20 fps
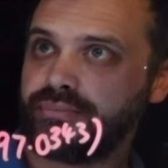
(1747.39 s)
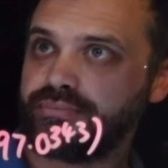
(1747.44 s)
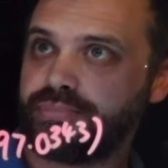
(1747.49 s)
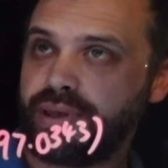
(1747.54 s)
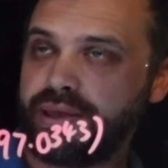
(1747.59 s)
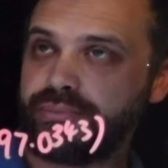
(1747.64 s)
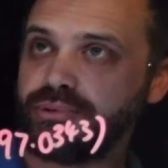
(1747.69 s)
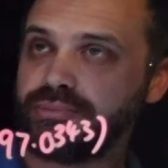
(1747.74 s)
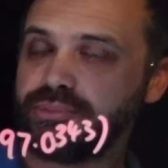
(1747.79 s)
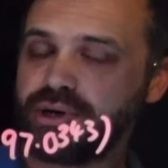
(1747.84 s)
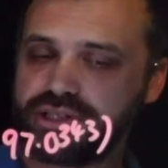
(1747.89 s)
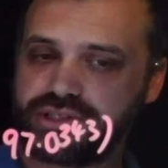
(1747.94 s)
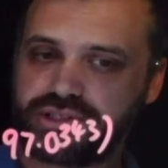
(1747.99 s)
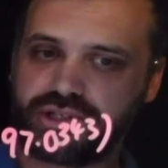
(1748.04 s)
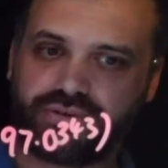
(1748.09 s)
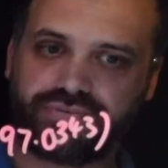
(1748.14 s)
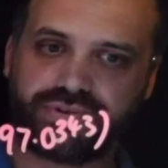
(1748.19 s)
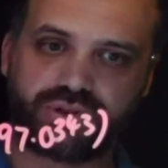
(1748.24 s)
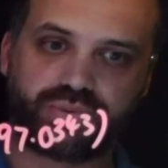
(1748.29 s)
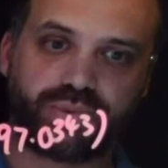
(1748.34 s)
People might
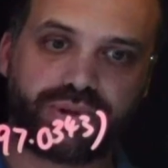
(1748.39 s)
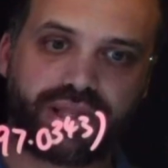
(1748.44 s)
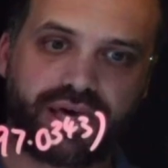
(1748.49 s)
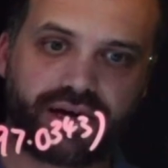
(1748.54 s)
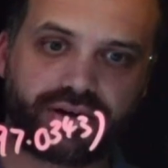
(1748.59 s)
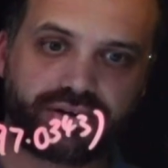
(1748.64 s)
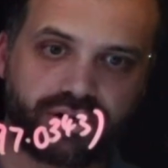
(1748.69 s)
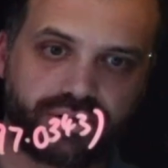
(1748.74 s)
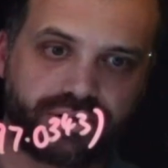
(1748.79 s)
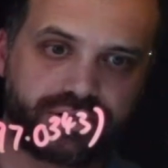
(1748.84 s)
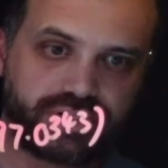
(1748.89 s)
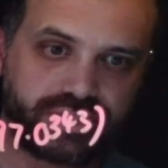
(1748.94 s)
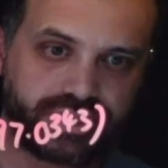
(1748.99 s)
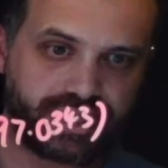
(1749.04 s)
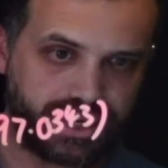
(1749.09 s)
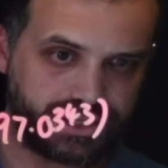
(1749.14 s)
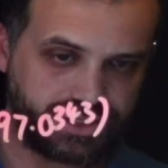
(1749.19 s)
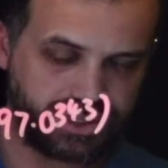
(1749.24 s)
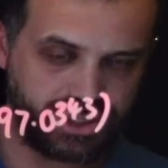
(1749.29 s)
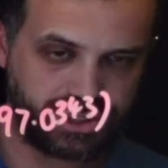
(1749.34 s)
solve this without going to
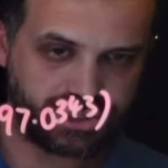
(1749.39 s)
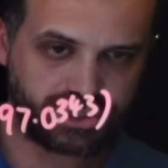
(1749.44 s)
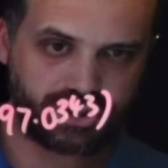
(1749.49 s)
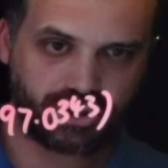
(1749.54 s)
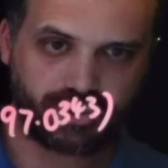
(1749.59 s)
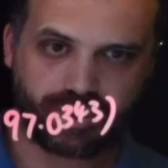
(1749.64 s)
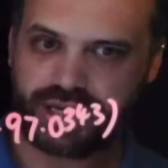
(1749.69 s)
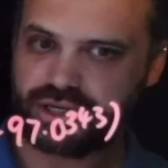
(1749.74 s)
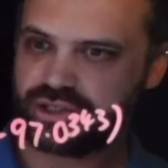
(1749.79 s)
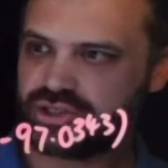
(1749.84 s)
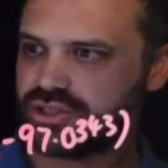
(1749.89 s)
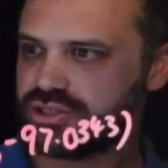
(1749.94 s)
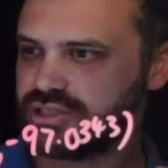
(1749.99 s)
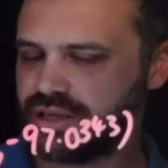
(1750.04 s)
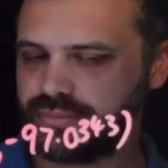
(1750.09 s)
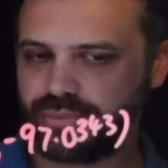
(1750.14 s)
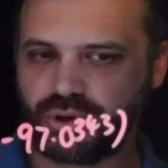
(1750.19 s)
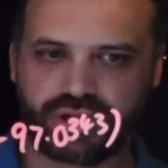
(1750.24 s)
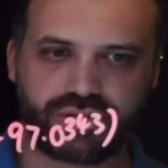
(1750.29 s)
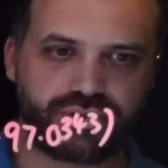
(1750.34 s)
Cartesian equations.
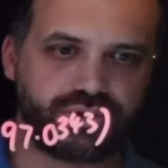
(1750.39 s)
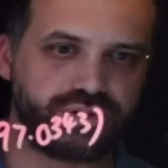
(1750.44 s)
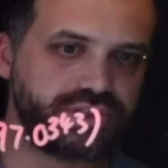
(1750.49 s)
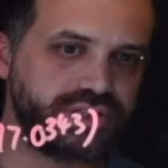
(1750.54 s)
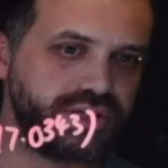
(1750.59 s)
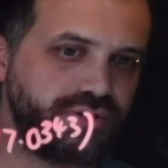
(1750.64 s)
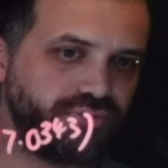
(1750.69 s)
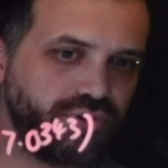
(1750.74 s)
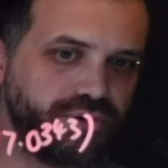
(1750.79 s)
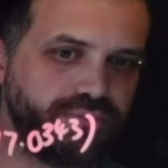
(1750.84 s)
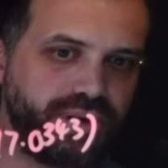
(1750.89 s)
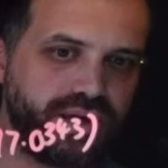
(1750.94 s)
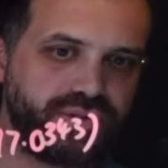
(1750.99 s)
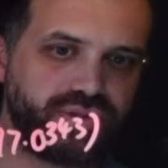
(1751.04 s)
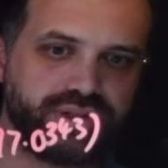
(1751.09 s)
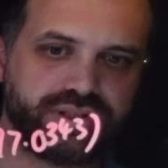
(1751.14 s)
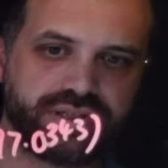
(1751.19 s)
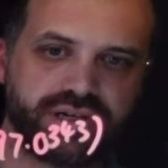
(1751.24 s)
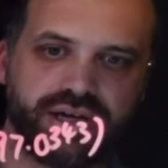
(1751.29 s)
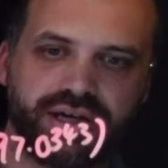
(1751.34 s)
They might use different
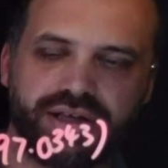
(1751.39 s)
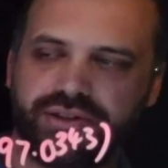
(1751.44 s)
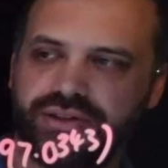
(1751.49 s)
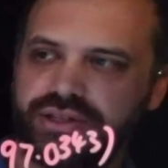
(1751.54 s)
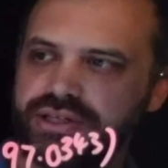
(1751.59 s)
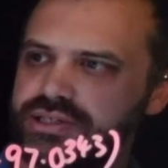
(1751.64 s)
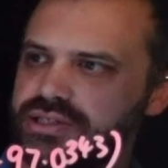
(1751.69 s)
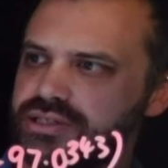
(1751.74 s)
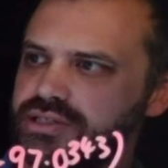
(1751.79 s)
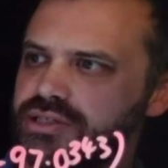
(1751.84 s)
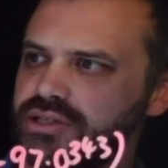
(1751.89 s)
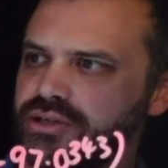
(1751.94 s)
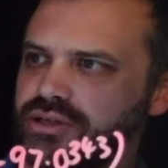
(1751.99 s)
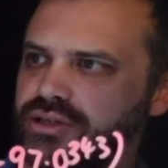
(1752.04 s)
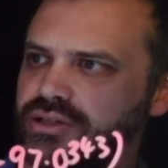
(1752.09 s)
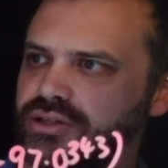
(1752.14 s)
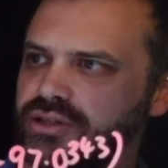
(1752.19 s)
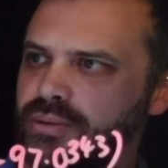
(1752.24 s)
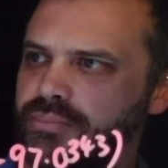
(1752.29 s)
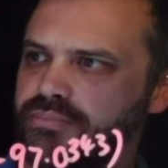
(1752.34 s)
methods. This is
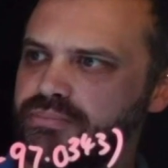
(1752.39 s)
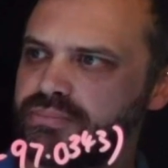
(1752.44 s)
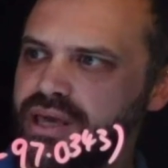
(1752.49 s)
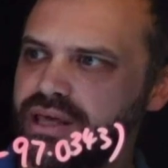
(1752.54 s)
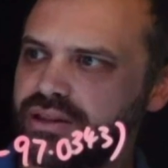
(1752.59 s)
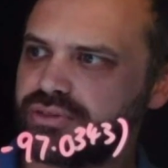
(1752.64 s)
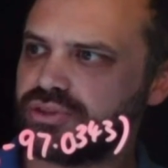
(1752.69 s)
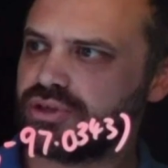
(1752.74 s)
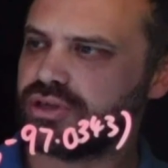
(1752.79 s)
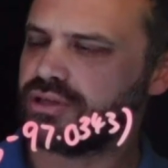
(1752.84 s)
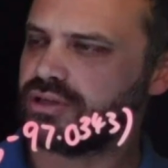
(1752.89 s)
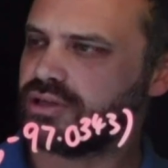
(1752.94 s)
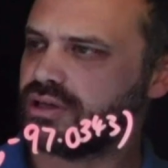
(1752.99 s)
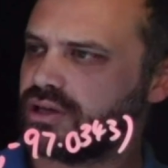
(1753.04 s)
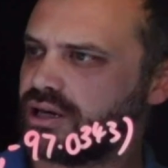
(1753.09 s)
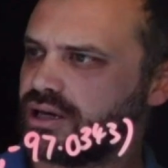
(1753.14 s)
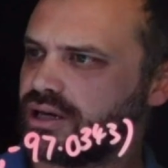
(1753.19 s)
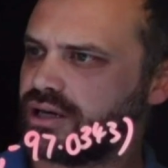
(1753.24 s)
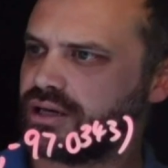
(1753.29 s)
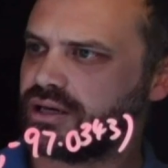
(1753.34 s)
the method.
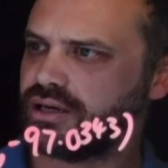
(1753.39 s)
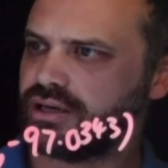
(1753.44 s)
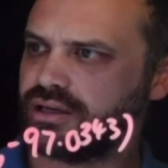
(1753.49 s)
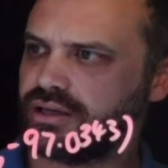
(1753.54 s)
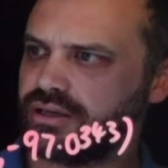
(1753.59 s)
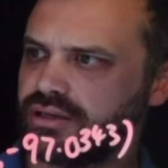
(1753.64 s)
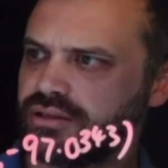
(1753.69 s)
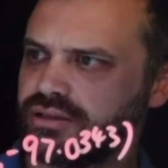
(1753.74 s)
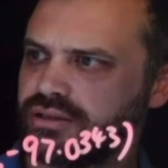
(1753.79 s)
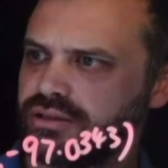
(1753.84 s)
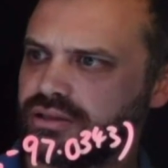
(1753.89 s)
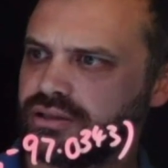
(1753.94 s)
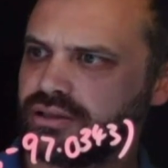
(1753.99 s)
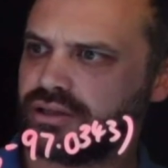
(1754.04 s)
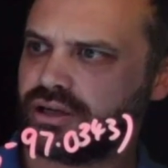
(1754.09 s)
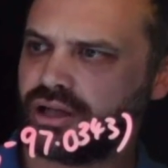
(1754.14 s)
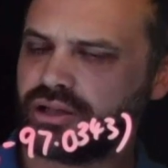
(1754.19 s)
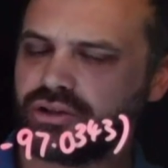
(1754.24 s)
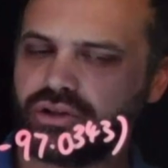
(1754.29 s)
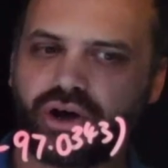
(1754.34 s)
I
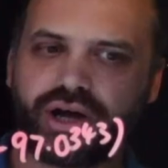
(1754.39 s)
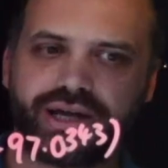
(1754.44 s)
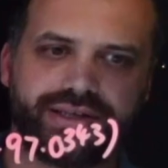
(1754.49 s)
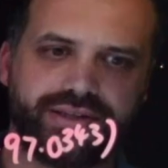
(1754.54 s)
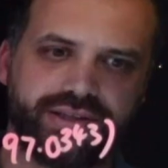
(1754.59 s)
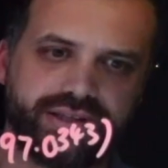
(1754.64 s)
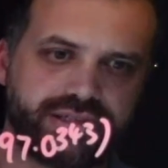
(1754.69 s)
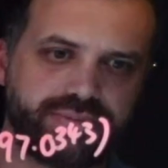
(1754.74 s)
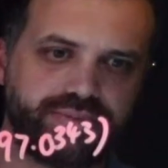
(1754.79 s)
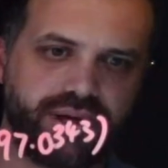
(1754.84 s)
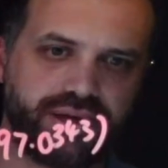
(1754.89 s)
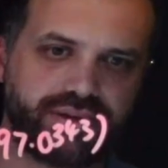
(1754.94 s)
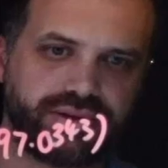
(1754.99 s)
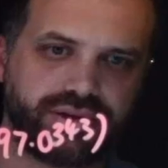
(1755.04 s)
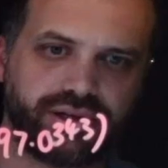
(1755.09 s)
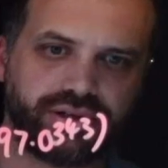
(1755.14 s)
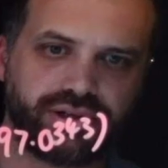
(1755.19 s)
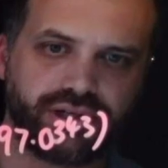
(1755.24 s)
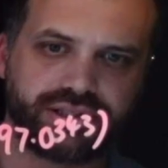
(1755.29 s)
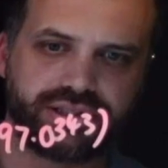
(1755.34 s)
like this
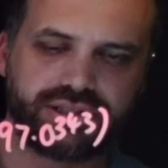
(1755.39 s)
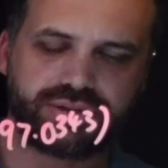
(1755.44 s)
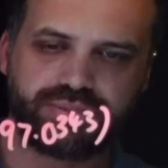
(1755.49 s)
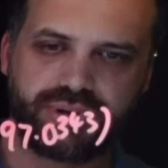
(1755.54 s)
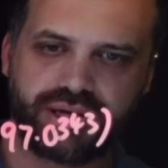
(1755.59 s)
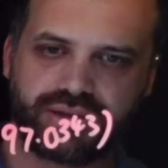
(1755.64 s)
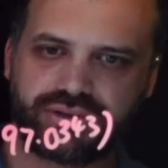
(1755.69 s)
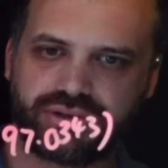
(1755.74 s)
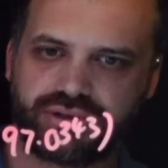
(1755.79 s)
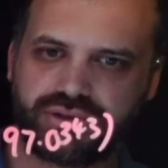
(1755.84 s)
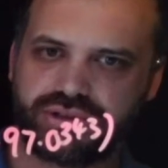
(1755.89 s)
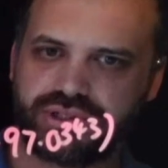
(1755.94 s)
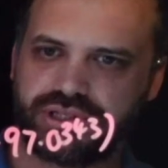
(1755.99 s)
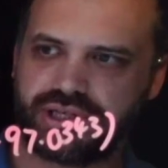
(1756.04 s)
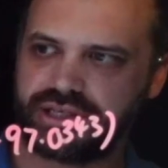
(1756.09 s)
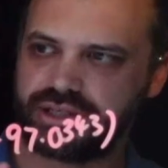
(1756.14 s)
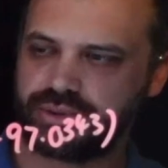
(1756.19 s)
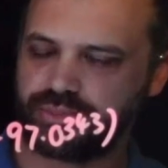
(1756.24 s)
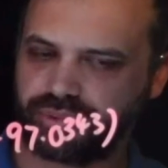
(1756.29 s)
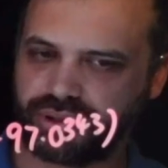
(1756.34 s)
method. I like this method because you
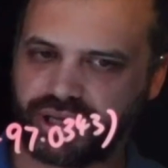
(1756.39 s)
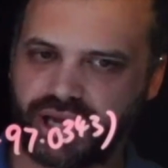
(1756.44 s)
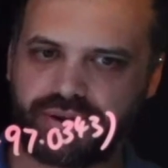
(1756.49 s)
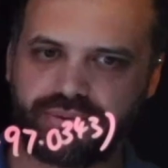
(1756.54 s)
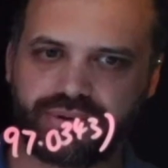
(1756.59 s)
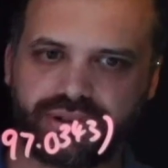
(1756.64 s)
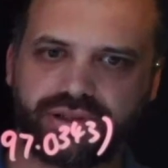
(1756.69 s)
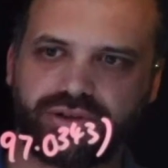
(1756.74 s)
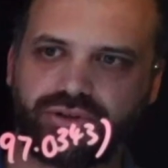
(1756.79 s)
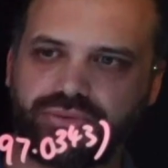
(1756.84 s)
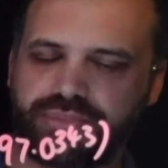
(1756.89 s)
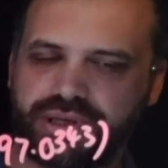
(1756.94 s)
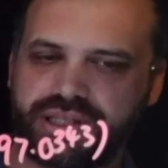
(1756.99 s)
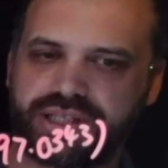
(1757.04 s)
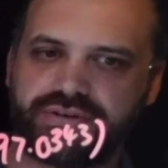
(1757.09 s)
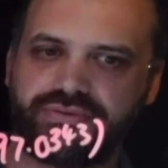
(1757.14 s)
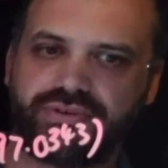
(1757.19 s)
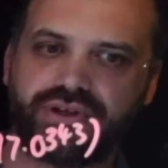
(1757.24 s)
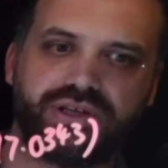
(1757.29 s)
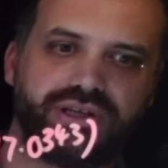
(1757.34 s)
get to play with little
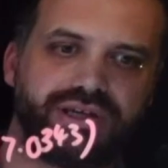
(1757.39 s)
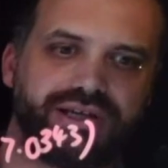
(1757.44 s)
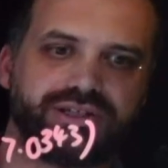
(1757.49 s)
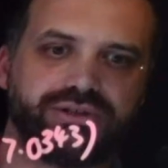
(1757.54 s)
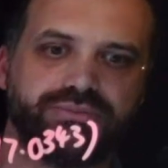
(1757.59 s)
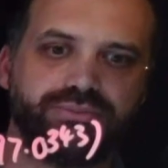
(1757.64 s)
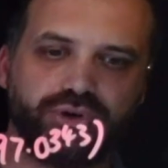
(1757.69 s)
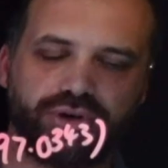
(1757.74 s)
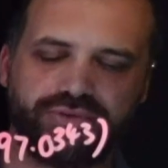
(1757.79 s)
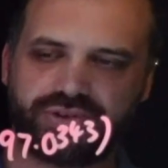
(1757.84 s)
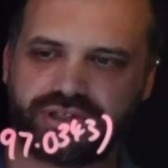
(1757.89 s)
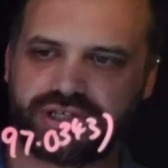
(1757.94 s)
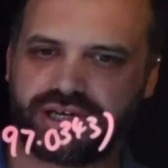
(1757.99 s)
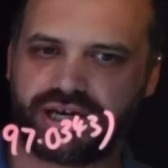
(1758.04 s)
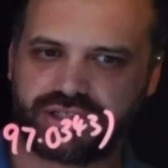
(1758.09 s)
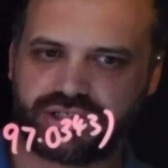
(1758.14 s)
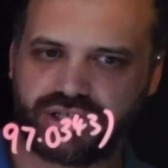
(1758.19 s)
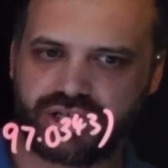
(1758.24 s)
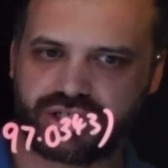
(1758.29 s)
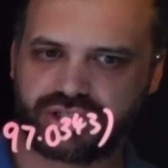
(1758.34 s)
bits of it. You get to move your
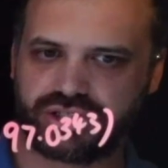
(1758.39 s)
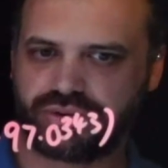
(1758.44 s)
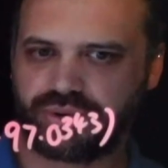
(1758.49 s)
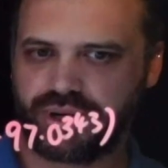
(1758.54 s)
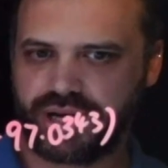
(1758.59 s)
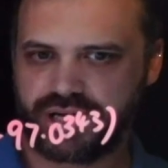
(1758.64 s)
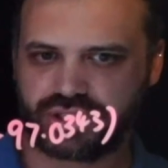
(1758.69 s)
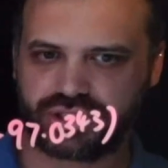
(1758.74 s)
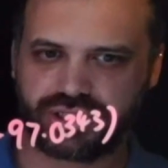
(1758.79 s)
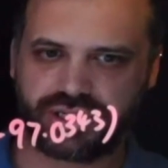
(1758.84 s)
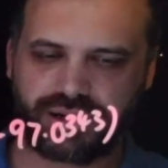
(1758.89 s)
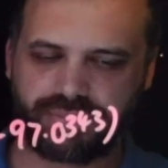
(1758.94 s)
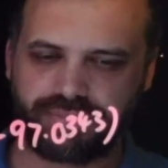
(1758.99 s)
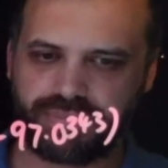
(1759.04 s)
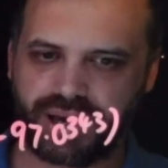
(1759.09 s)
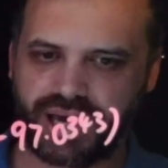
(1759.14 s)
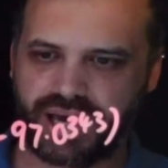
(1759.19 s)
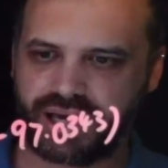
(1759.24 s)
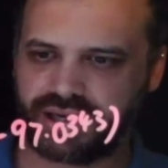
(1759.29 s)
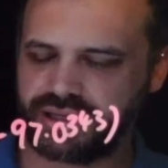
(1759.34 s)
Cartesian equation, come
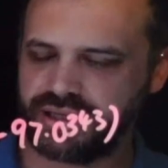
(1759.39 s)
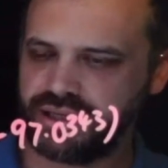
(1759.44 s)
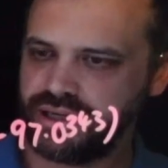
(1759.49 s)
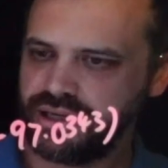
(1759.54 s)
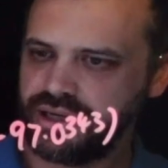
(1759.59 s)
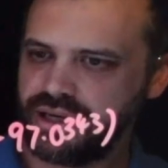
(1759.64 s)
back.